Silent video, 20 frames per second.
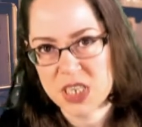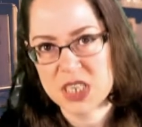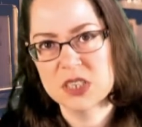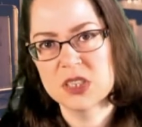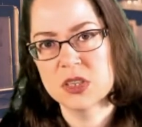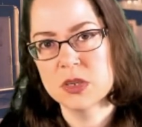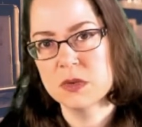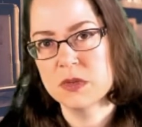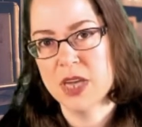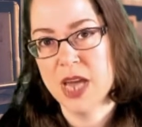
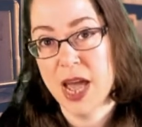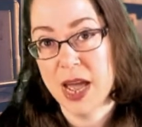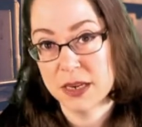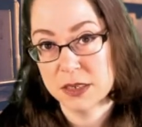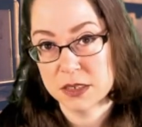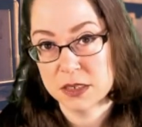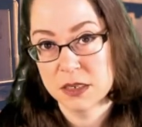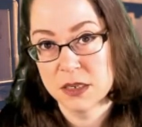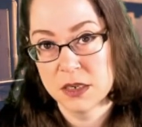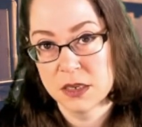So
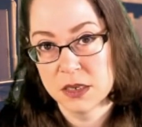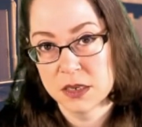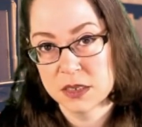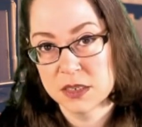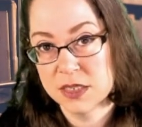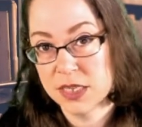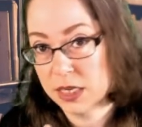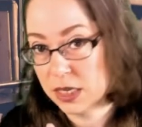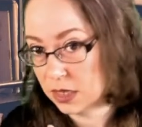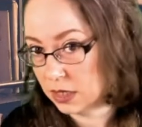that.
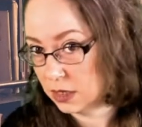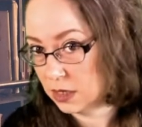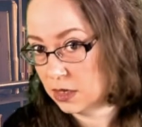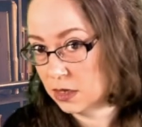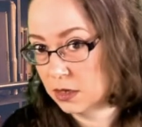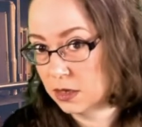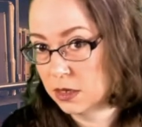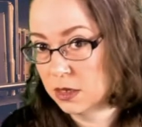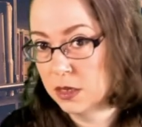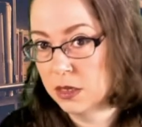
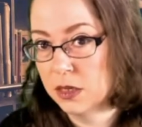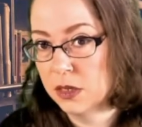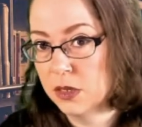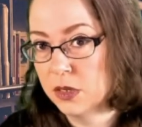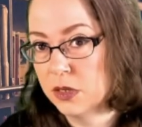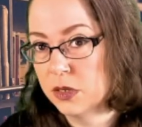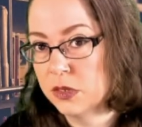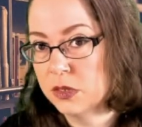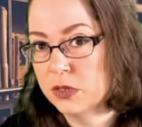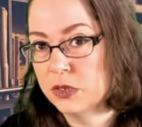Secondly,
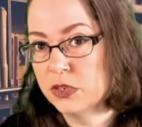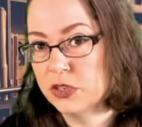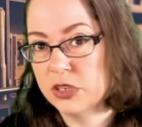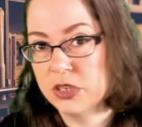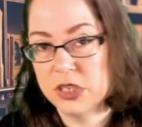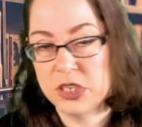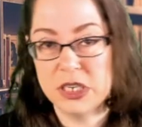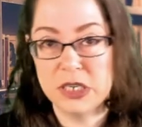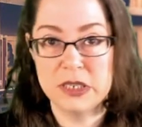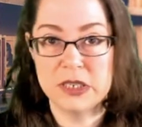she
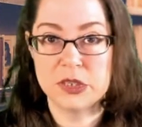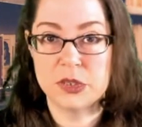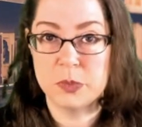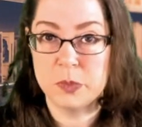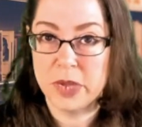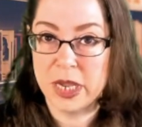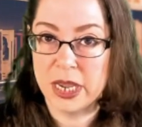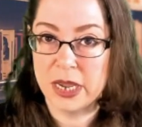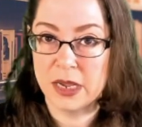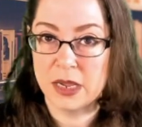needs to
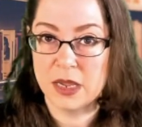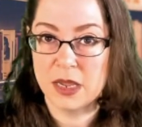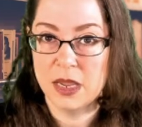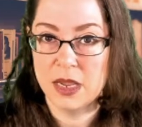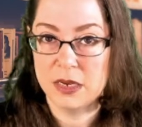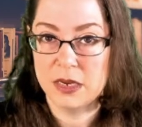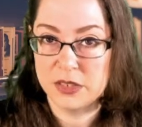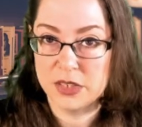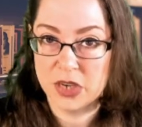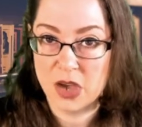make
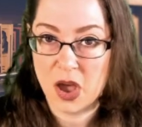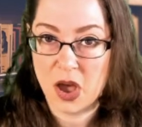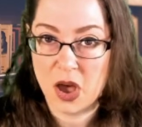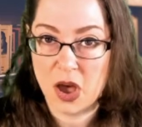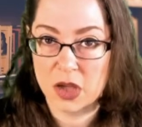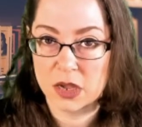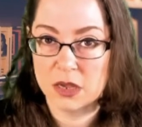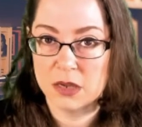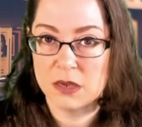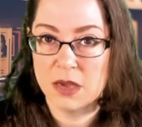a
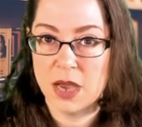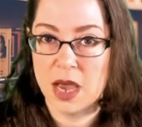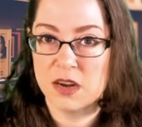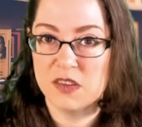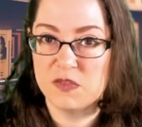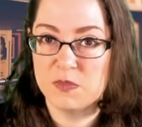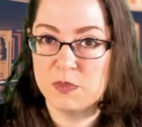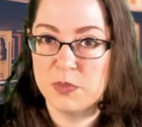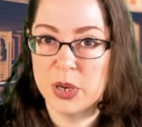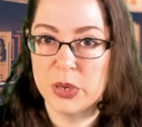dog out
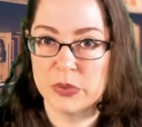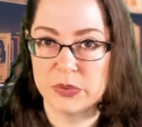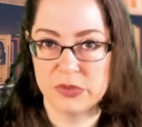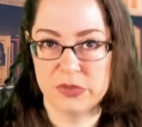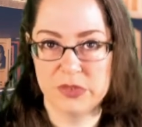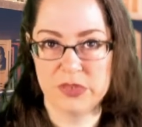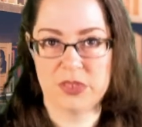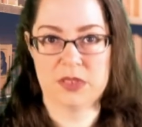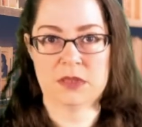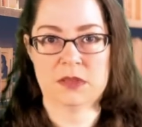of
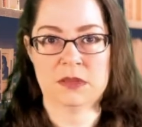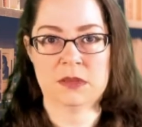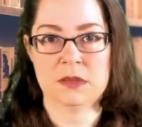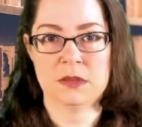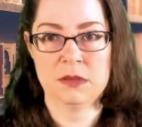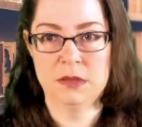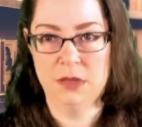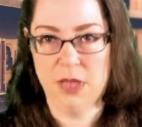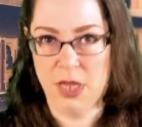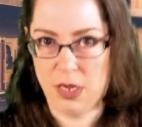bones
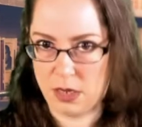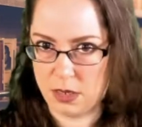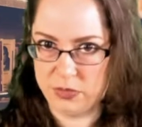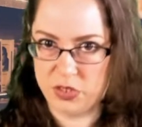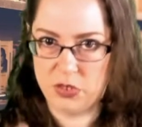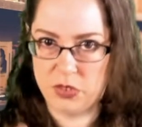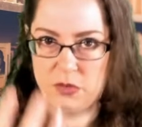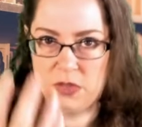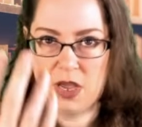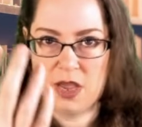that comes
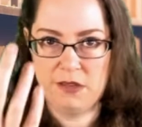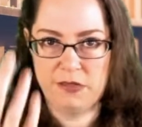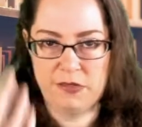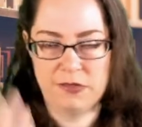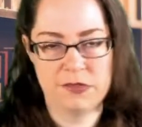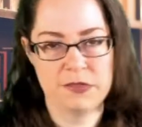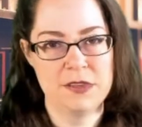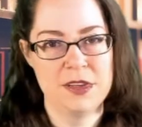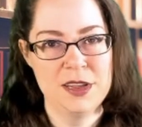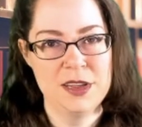to
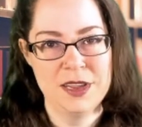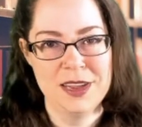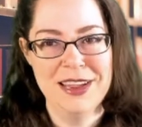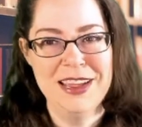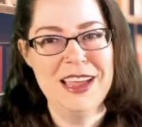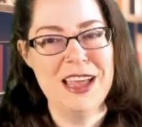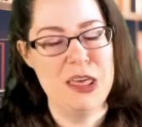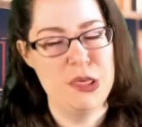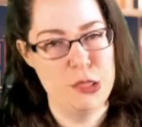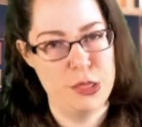life.
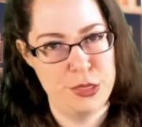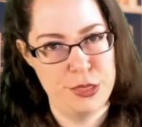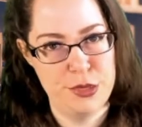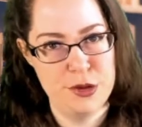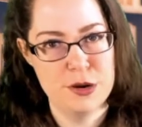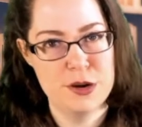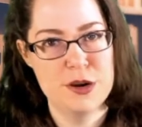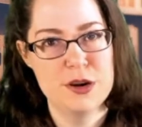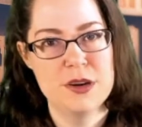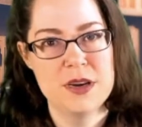And
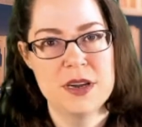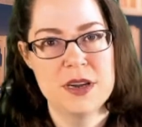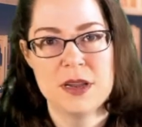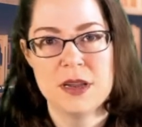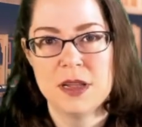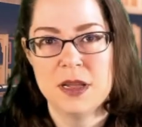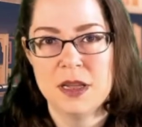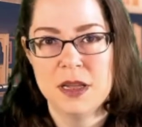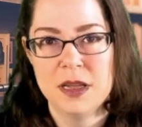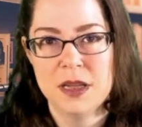third,
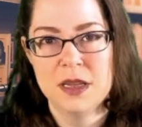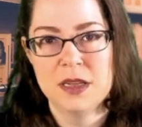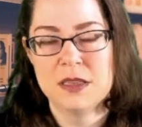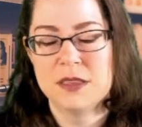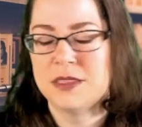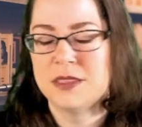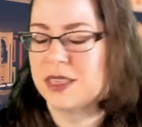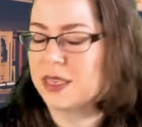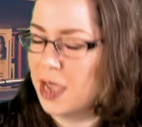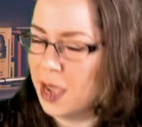
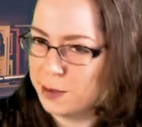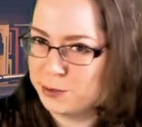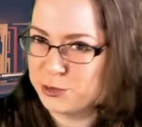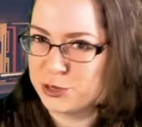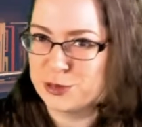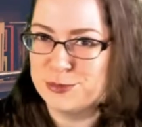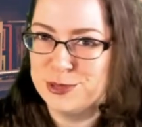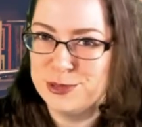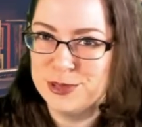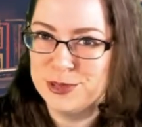to
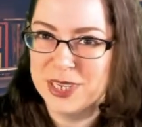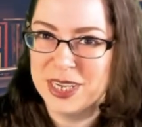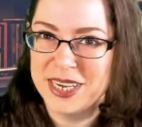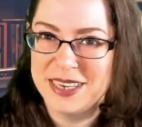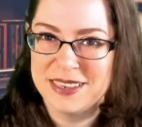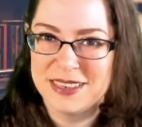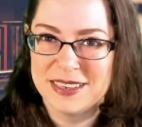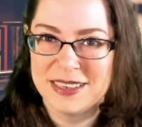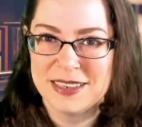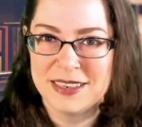capture
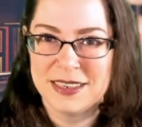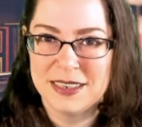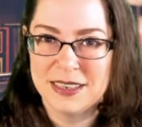moonlight